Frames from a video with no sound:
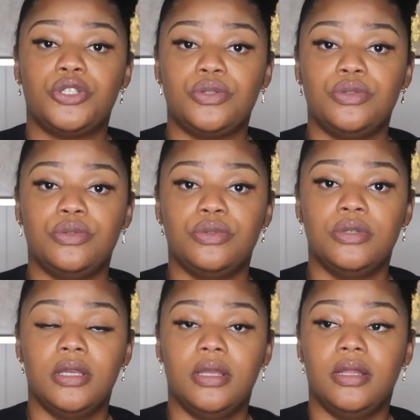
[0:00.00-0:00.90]

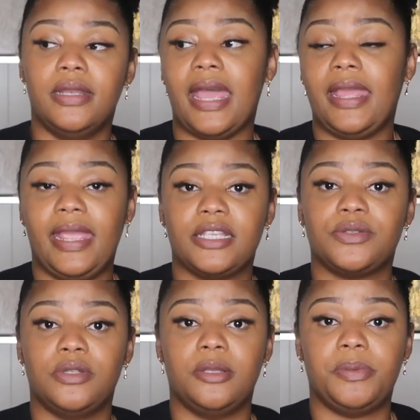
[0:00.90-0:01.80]
to not
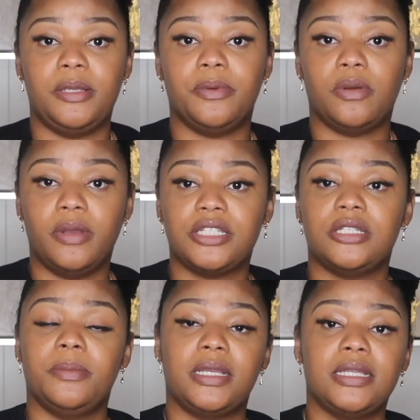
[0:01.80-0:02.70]
answering the people
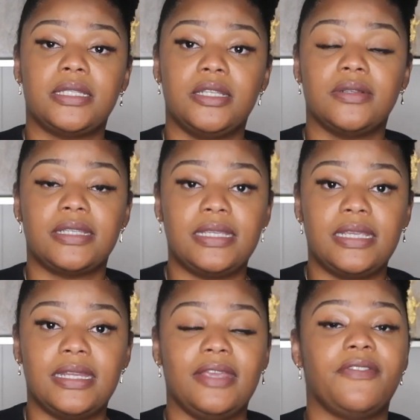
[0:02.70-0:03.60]
question, because here
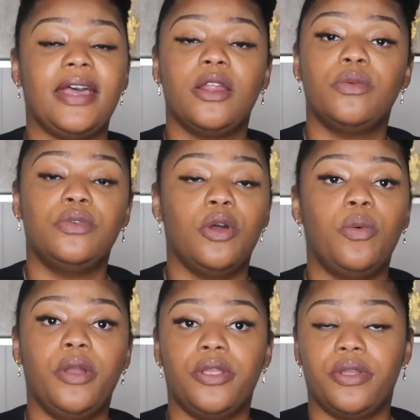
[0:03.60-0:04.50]
again, if I don't
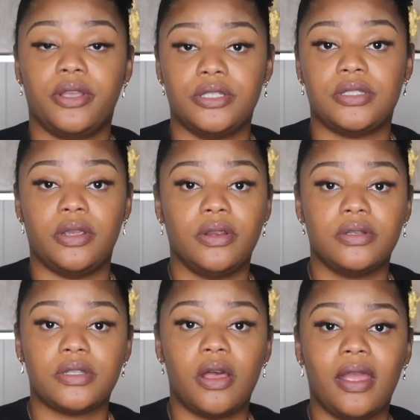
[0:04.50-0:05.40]
know what your
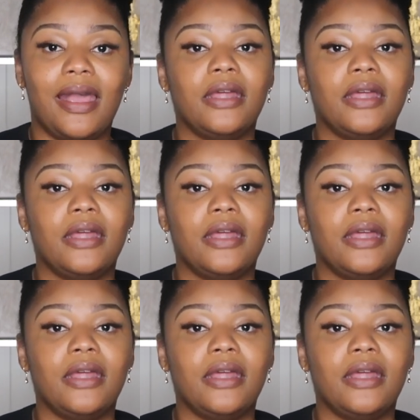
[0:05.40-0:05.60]
concerns are,